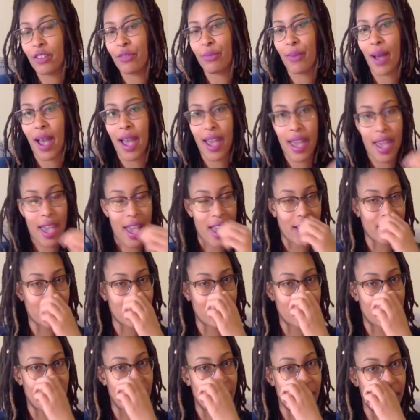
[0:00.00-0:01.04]
of mine
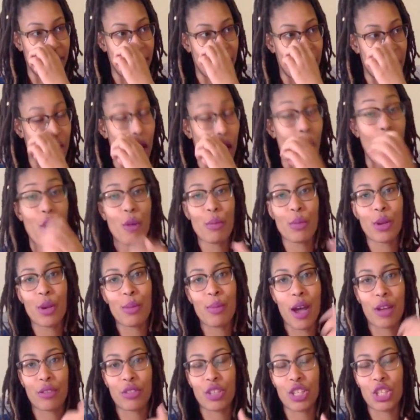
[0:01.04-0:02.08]
actually told me
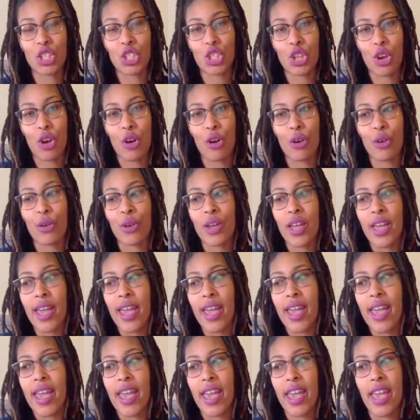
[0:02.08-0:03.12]
about this show,
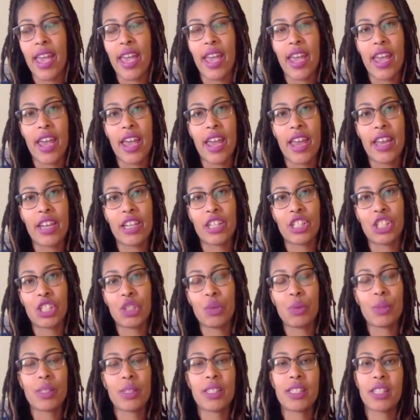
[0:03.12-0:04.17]
and she
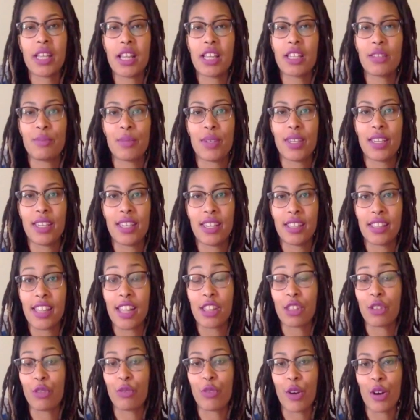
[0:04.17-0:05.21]
was telling me
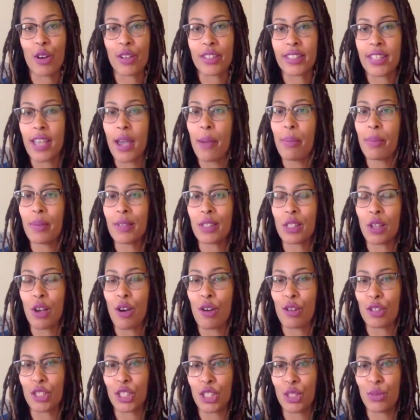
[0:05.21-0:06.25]
that the first
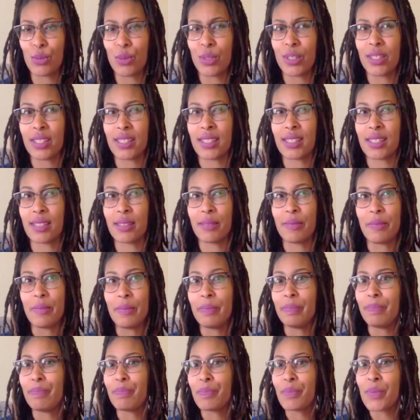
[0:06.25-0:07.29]
episode she was
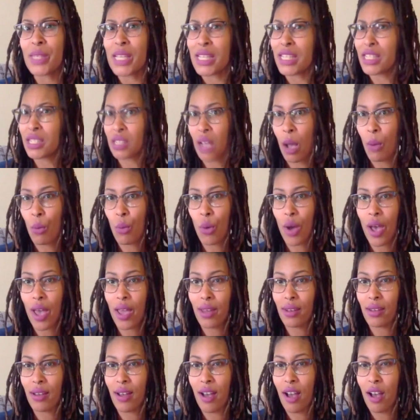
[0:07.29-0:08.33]

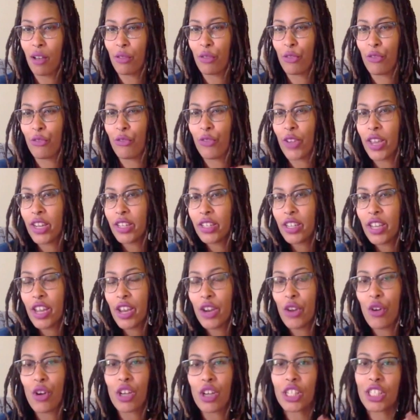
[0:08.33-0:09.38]
somewhat
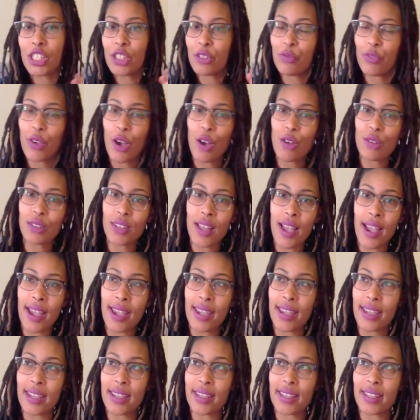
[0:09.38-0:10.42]
offended, or she felt
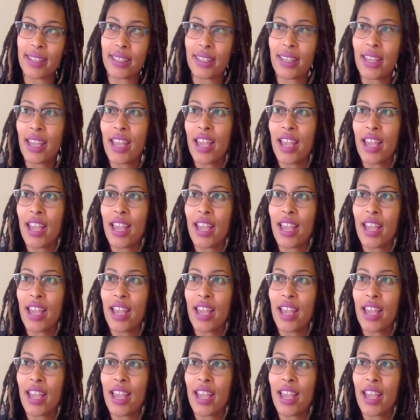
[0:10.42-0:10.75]
like